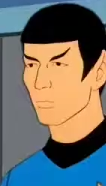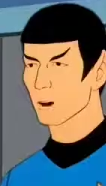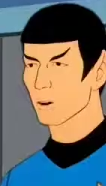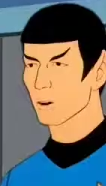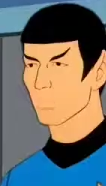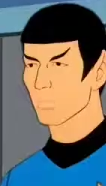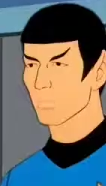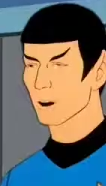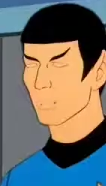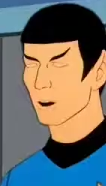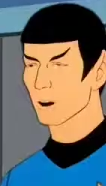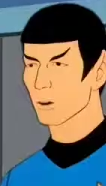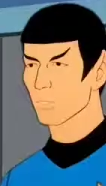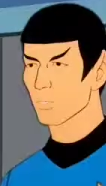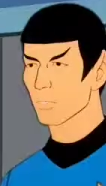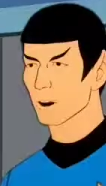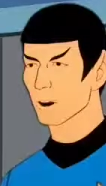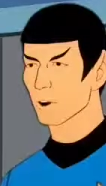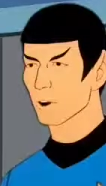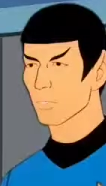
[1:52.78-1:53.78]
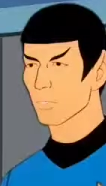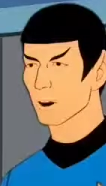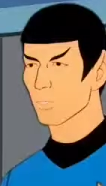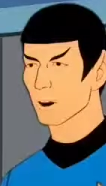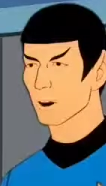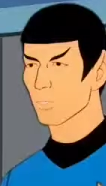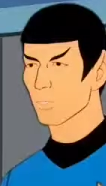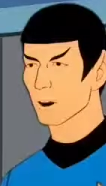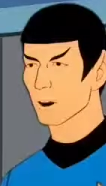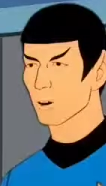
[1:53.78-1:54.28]
That may seem so,
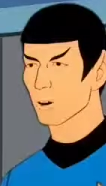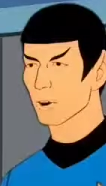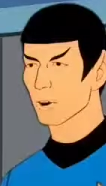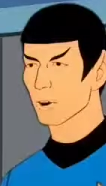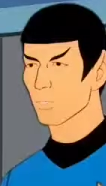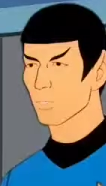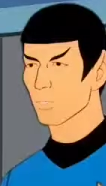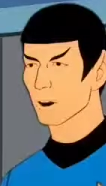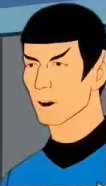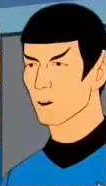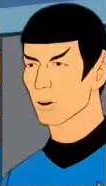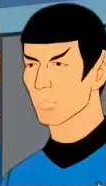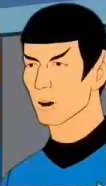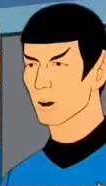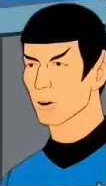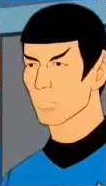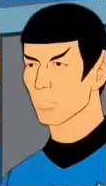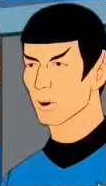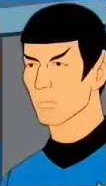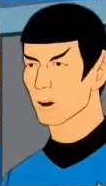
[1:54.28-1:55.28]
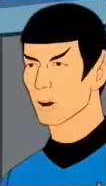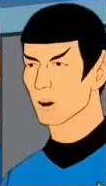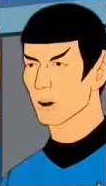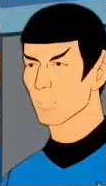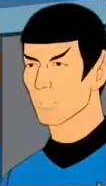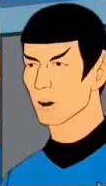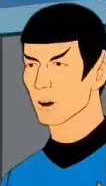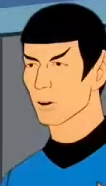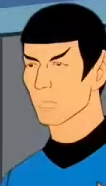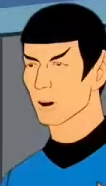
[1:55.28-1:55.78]
Mr. Jones, but his argument
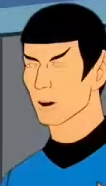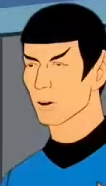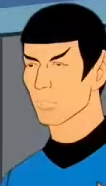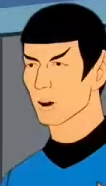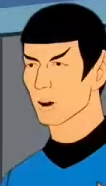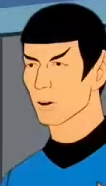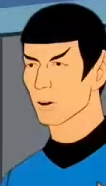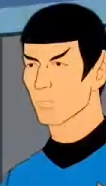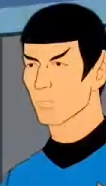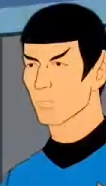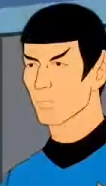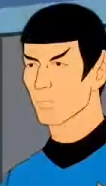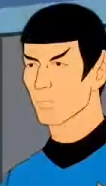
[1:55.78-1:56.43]
is invalid.